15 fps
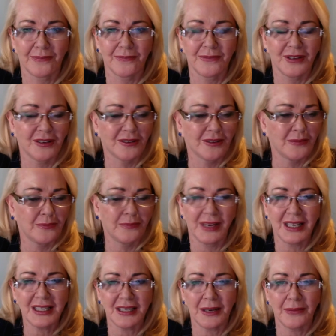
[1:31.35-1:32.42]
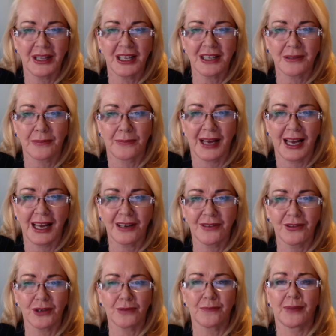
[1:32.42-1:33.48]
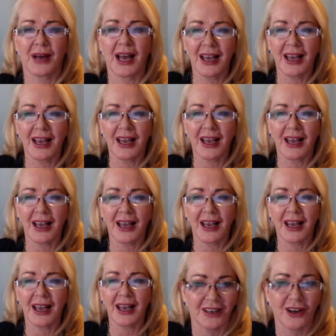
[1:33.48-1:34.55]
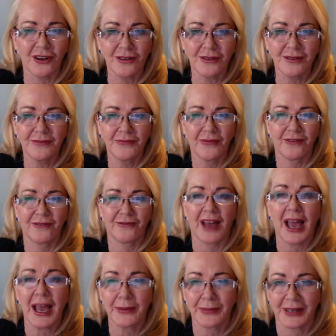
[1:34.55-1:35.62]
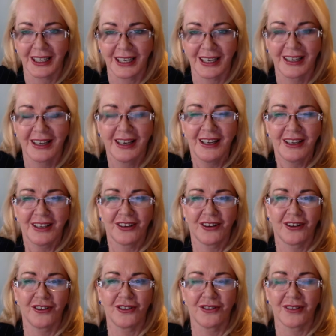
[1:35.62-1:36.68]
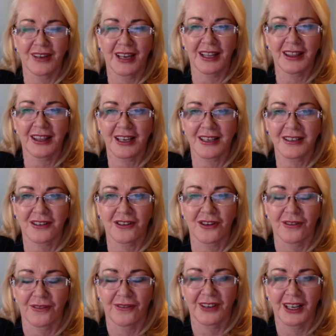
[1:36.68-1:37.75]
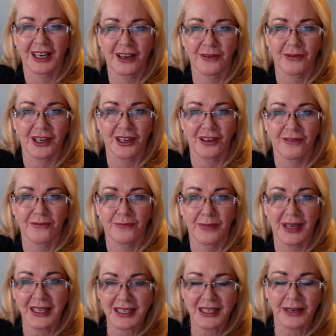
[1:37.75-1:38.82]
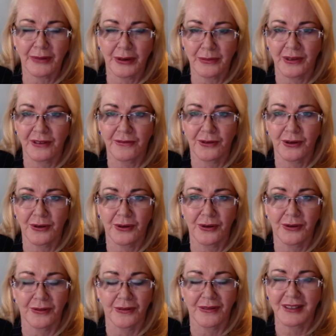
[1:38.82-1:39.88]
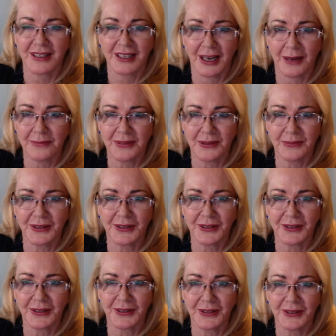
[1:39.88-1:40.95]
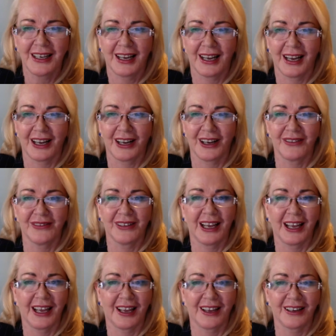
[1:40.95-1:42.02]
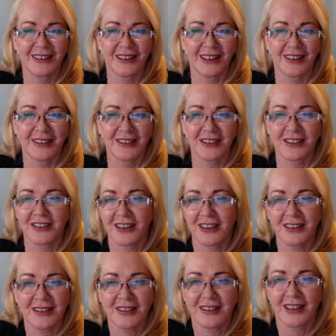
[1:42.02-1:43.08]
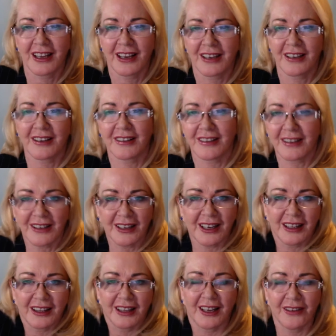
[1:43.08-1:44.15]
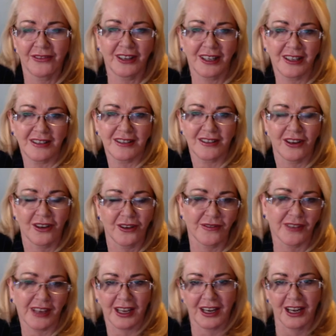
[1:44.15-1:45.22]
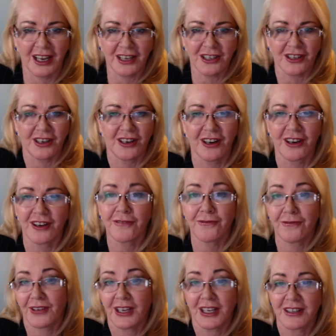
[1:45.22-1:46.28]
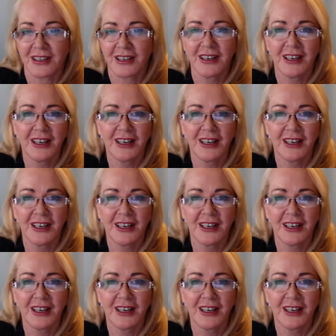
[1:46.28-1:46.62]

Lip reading: you can meet someone that's part of your past soul family. You know, you get that sort of feeling where you've met someone before, or it's comfortable, and it's just like a lovely sort of connection and fit.